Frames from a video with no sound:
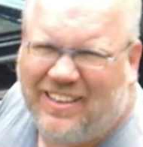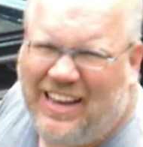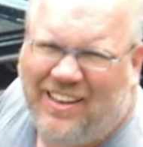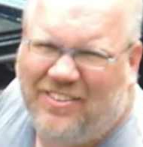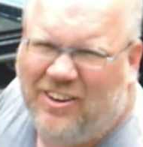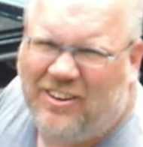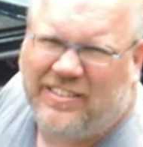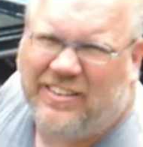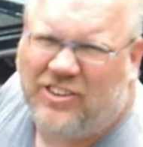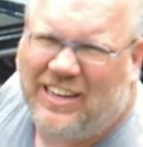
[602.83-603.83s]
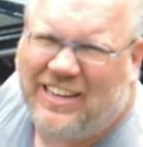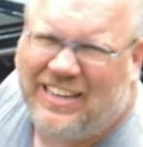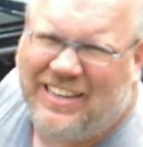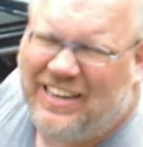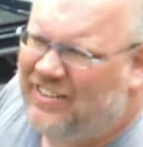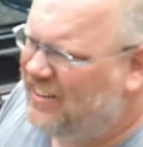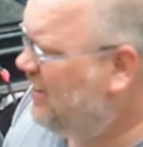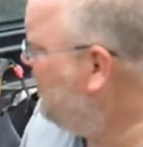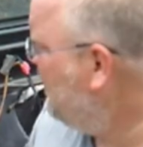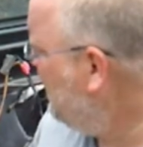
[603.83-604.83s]
Allen wrench and try to get in there and
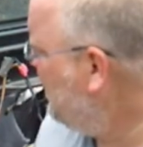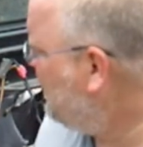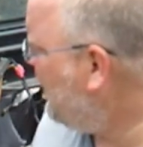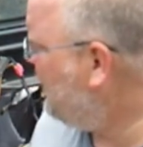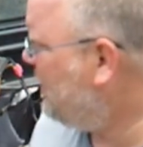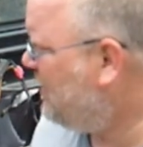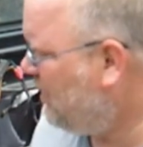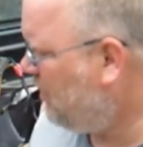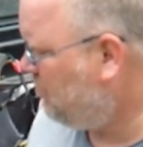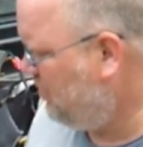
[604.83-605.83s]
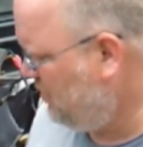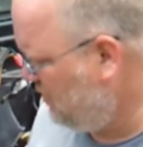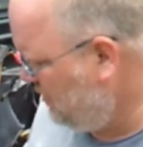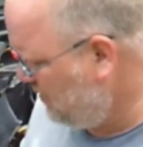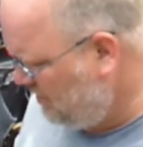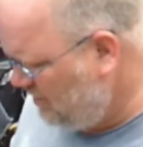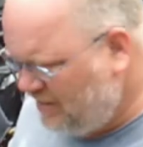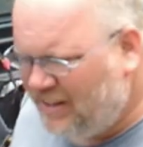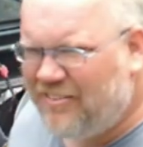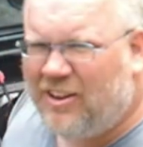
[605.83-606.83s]
tighten that up.
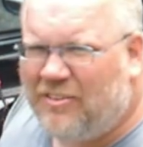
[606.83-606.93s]
And then